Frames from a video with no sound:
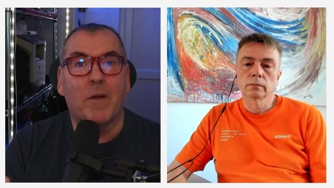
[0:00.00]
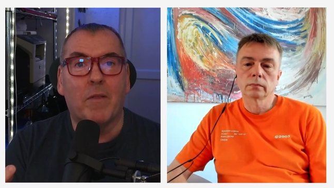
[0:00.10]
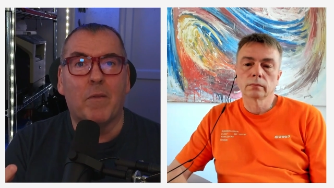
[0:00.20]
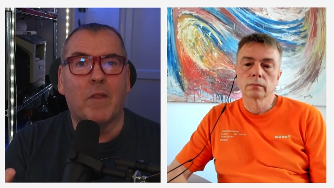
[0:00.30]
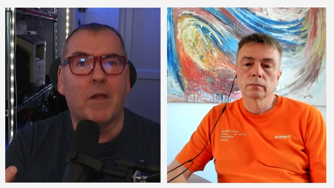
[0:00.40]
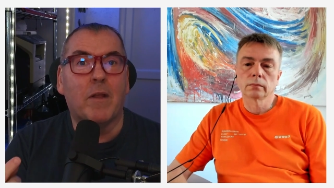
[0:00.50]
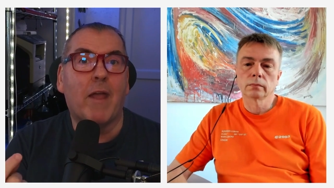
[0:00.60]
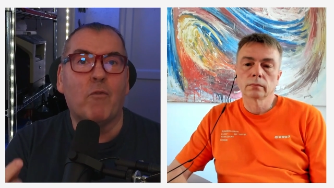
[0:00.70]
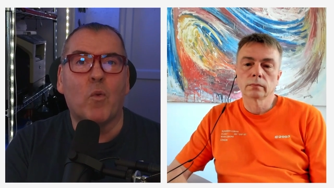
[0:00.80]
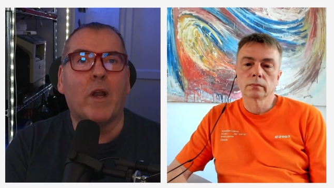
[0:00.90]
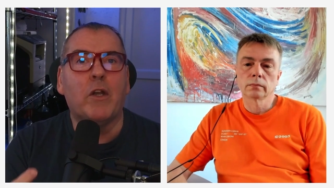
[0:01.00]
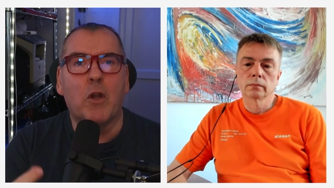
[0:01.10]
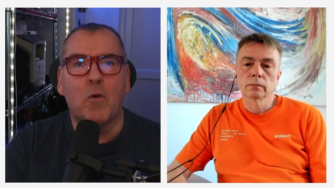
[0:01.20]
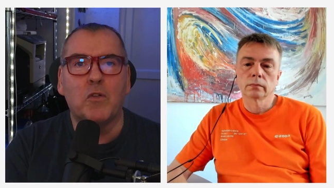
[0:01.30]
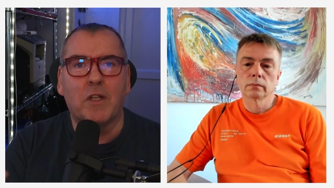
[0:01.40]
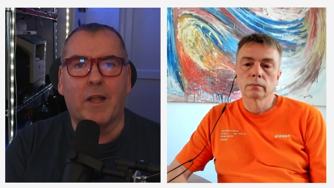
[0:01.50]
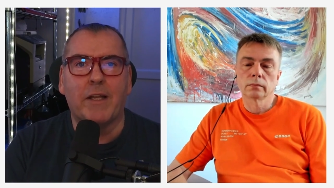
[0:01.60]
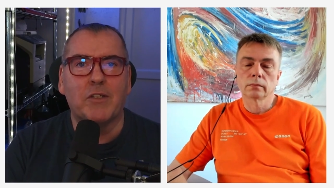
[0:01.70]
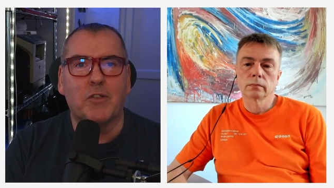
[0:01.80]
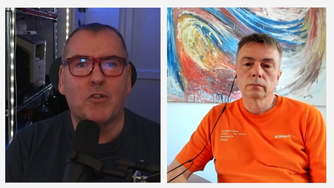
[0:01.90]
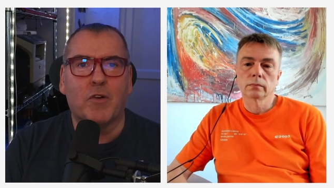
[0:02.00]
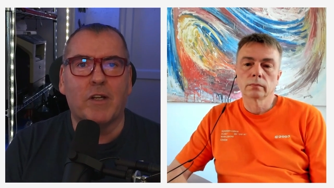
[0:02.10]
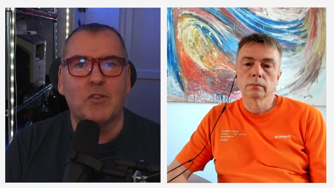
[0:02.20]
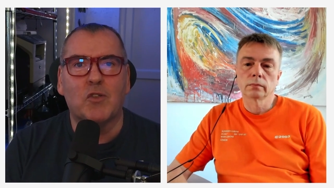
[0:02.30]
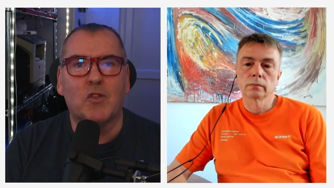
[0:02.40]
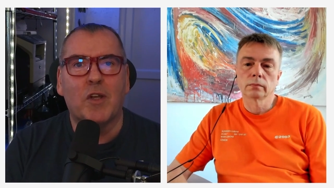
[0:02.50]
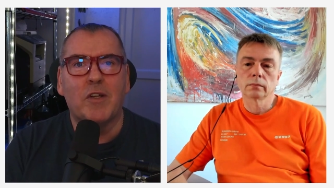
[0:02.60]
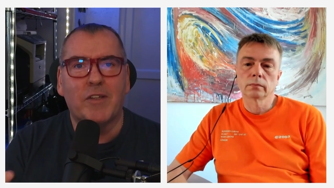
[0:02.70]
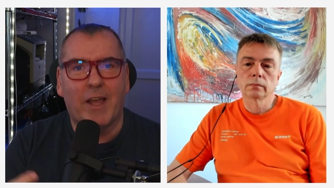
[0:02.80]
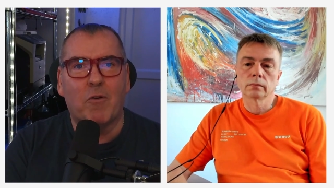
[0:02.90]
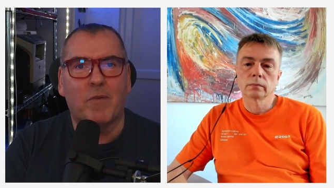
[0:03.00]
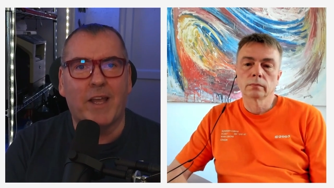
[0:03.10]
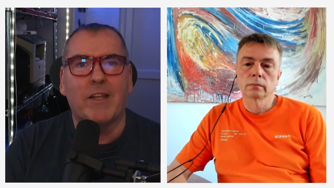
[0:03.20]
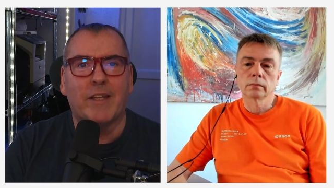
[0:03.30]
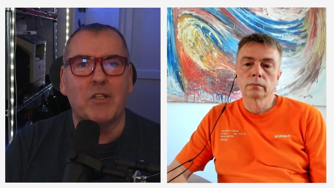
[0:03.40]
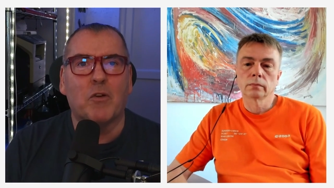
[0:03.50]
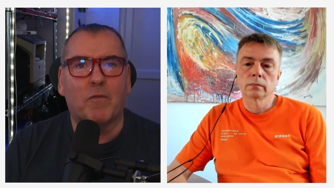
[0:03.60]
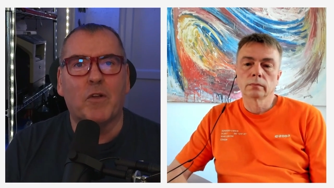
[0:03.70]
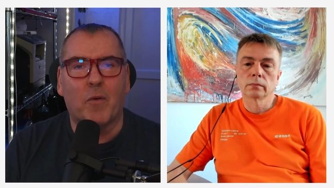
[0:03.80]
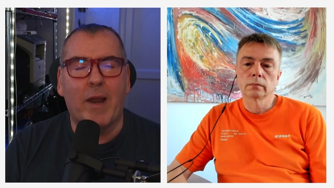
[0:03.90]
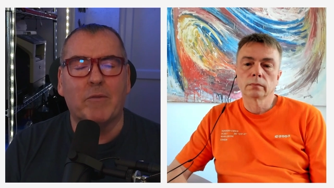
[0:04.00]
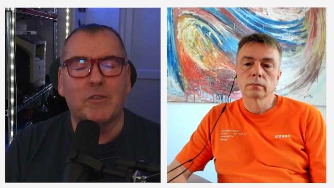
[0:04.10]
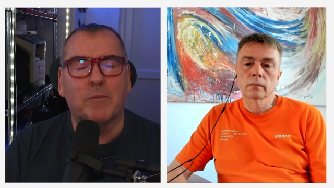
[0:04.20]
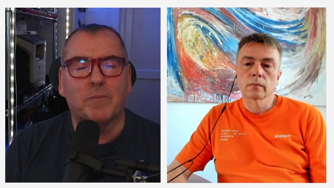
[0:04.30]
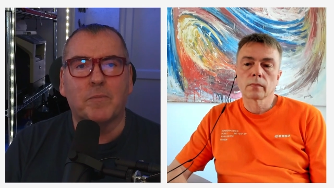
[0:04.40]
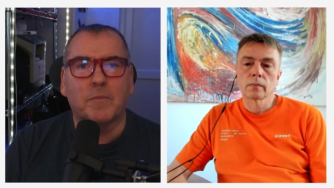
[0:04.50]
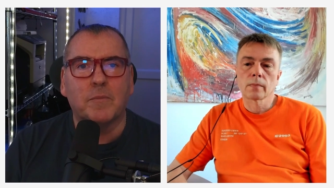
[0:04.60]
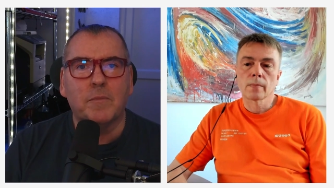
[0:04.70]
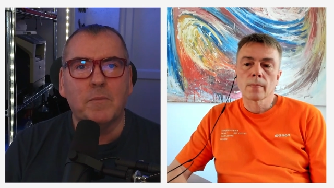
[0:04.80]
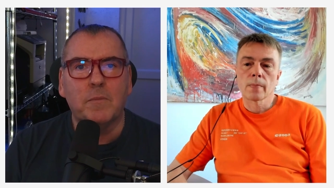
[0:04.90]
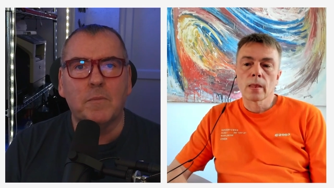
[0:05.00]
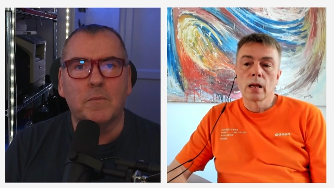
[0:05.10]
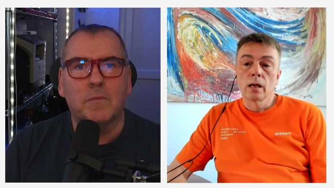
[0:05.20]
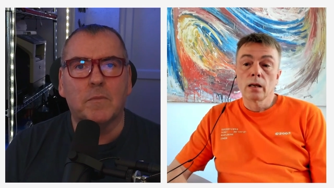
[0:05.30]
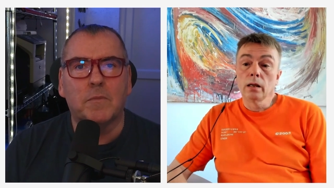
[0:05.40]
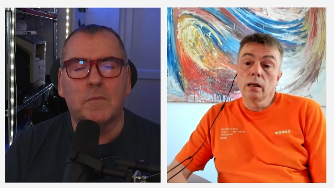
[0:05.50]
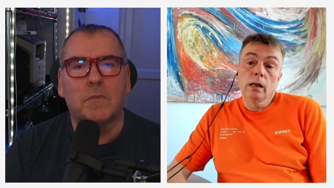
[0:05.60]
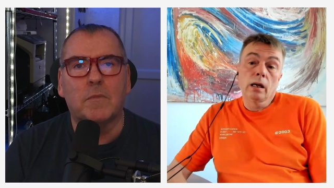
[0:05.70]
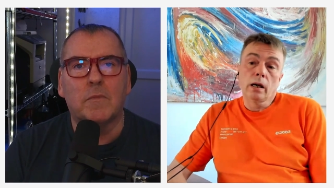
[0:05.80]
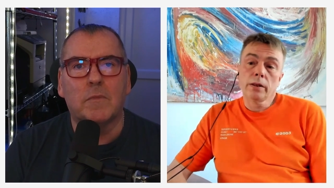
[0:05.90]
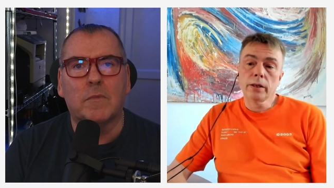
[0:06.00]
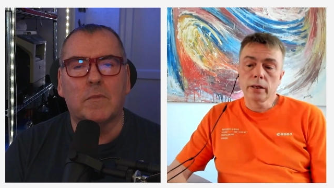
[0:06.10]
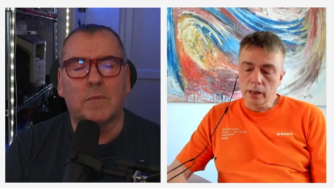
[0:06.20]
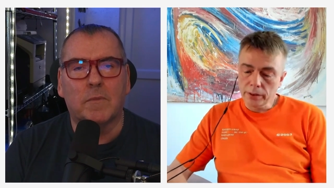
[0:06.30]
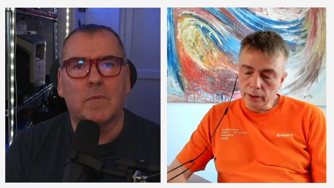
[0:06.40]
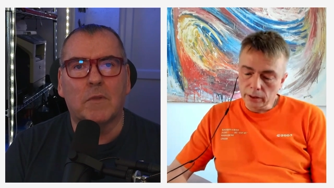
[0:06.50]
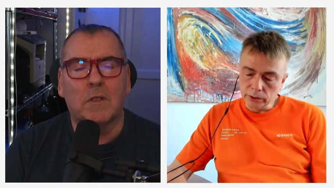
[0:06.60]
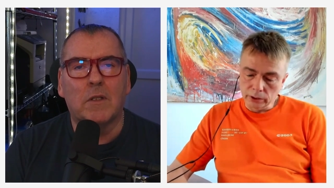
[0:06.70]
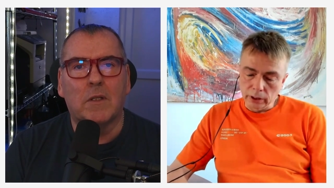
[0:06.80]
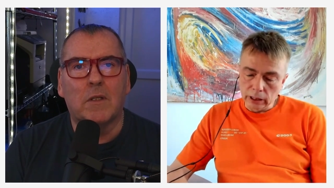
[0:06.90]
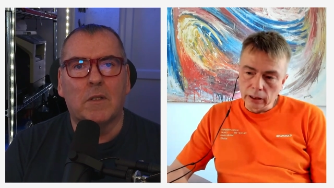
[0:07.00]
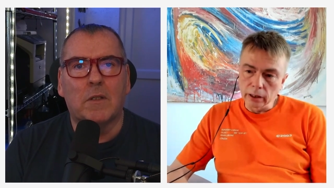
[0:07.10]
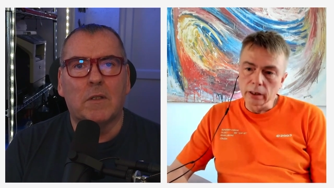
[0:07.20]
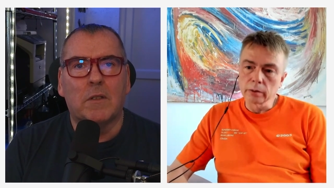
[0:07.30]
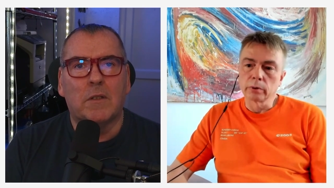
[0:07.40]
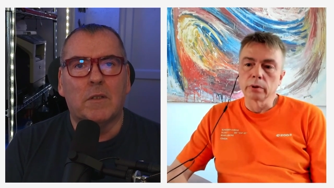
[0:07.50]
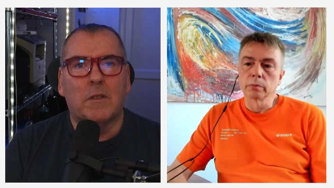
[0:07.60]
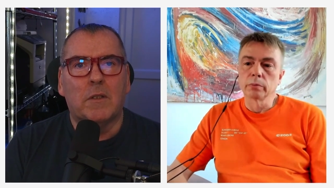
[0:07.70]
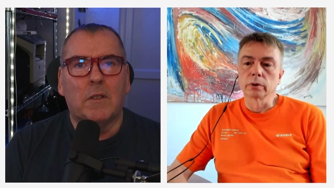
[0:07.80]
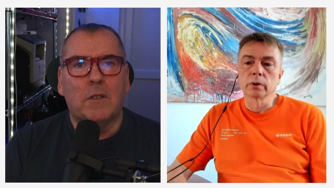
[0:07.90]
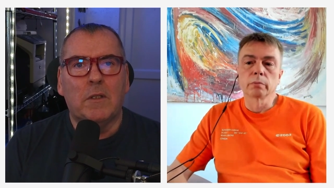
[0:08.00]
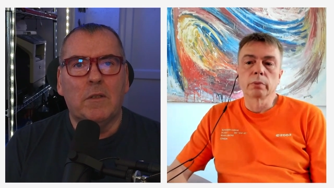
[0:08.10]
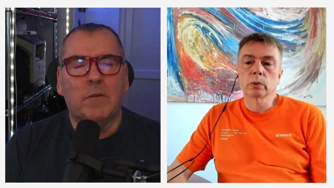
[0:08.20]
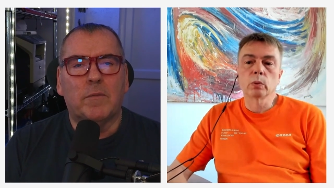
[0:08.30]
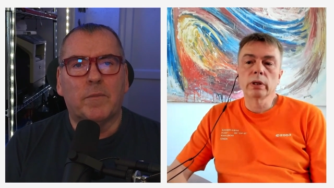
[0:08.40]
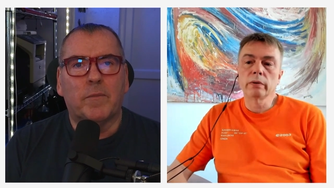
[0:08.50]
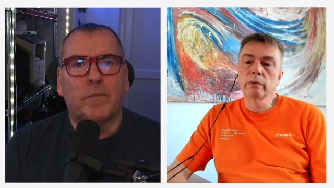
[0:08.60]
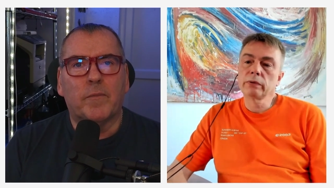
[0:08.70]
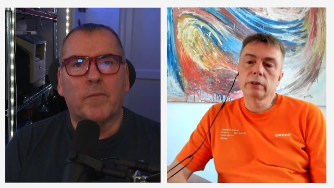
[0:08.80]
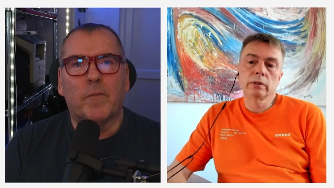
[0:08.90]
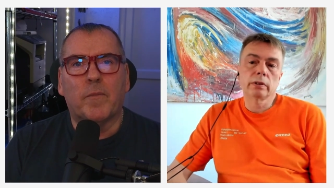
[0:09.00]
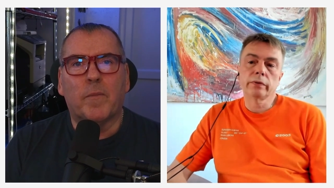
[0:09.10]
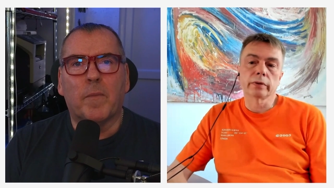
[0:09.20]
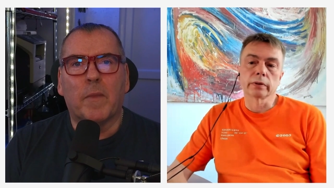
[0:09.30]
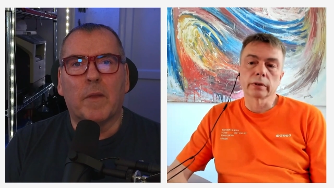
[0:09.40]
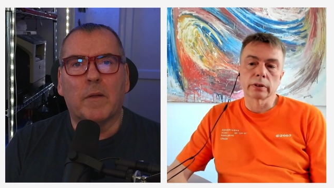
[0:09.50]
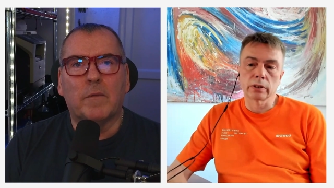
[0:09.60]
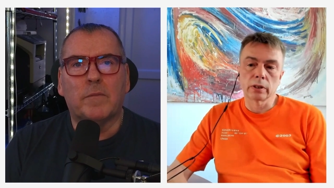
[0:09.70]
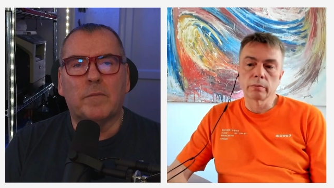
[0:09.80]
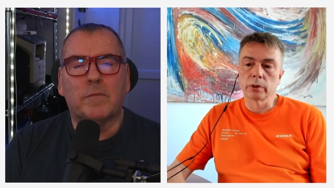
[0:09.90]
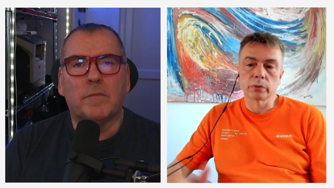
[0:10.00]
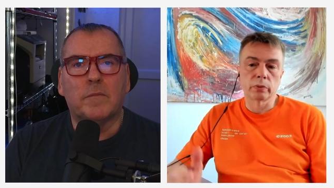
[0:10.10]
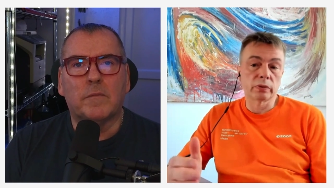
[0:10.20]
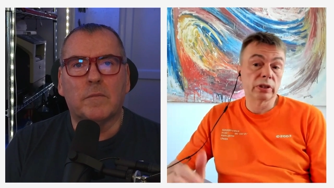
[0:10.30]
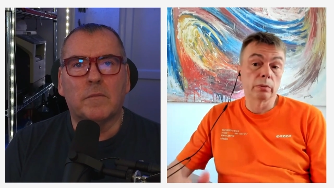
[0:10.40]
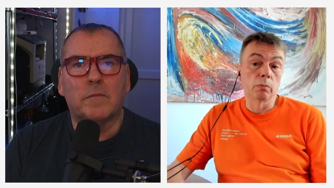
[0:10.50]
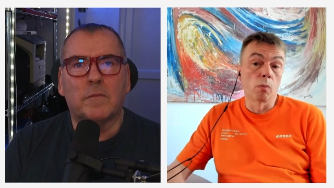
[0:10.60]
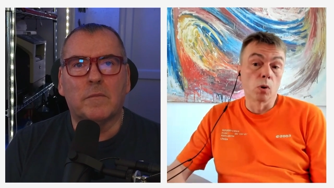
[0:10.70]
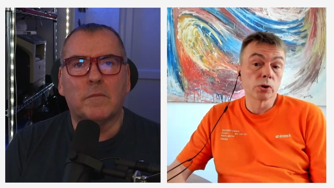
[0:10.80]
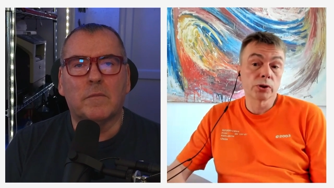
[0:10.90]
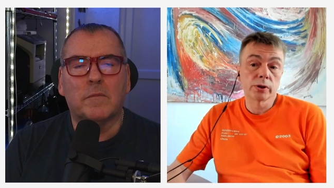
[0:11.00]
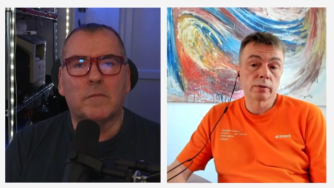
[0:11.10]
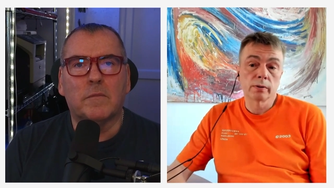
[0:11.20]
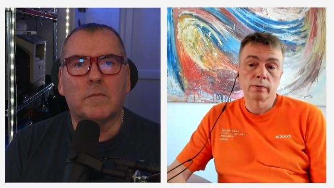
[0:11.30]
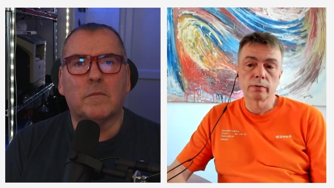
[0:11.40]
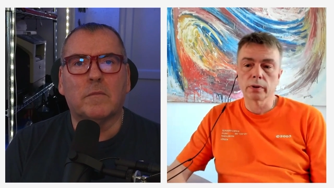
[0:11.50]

Speaker 1: that that everyone knows, likes, and trusts to help get things off the ground.
Speaker 2: Yeah, I think I think it's incredibly important, but we, we've seen different examples. We've seen Moz,